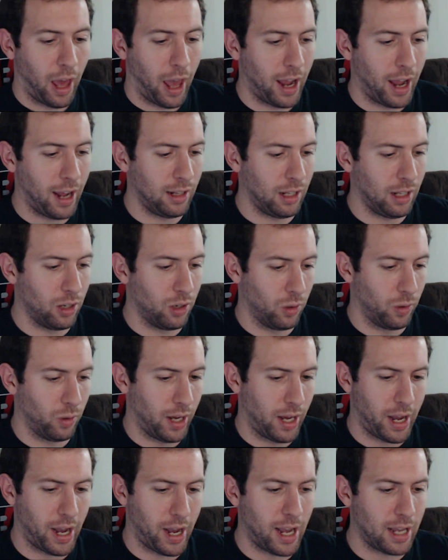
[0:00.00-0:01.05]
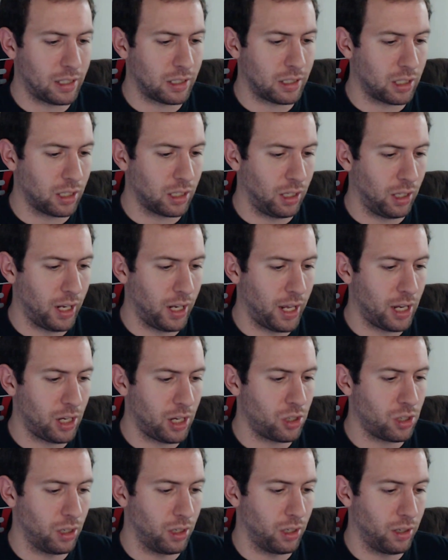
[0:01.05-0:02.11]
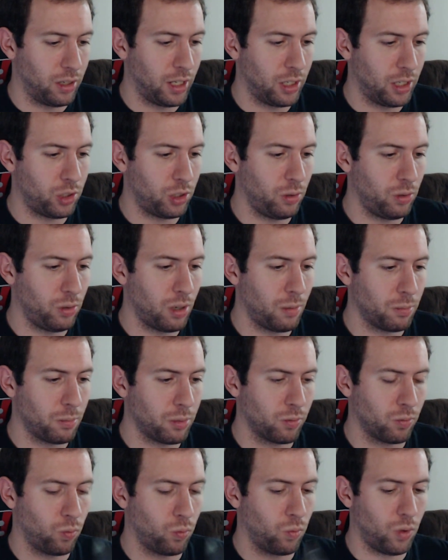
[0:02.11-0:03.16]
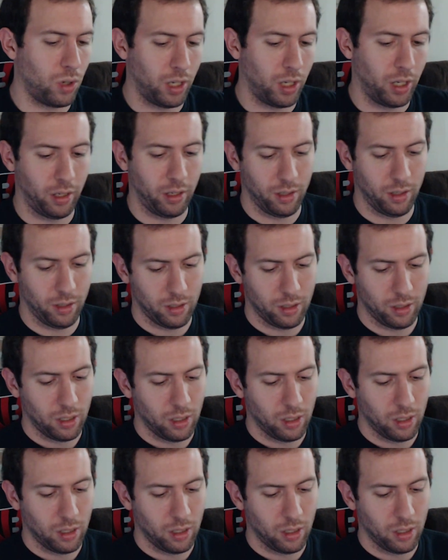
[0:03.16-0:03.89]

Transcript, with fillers: Halo Escalation, issue number one.